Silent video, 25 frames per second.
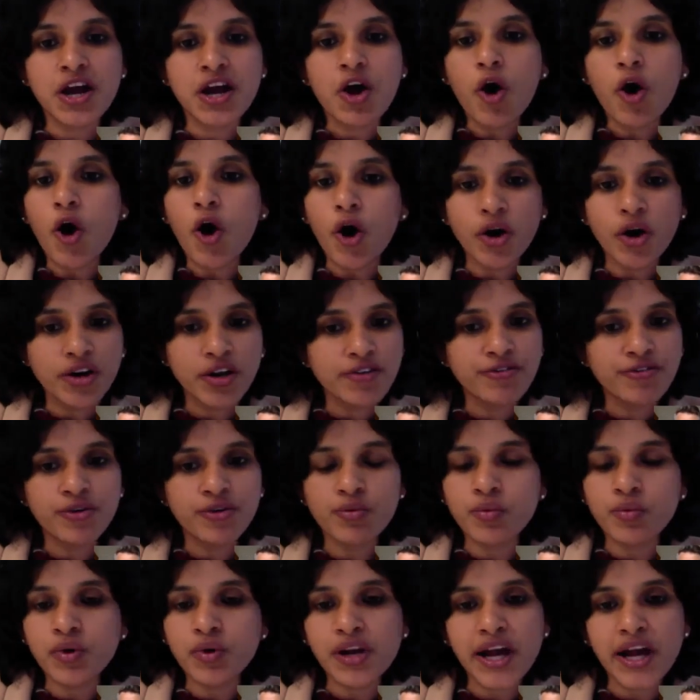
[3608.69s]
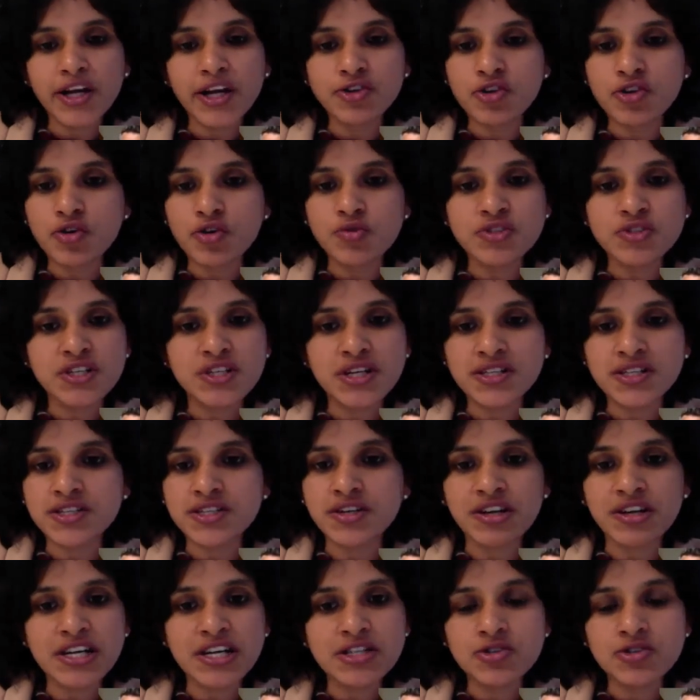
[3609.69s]
Or if you would like to use it as a
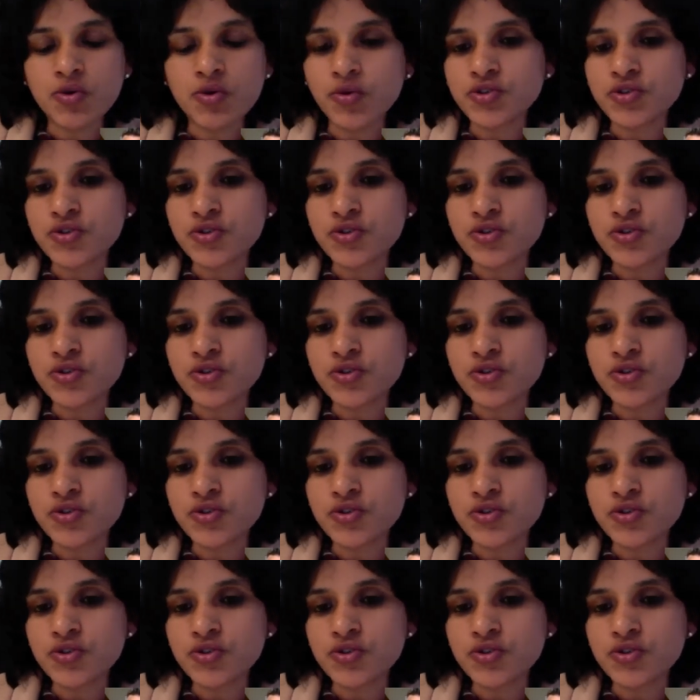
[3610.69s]
resource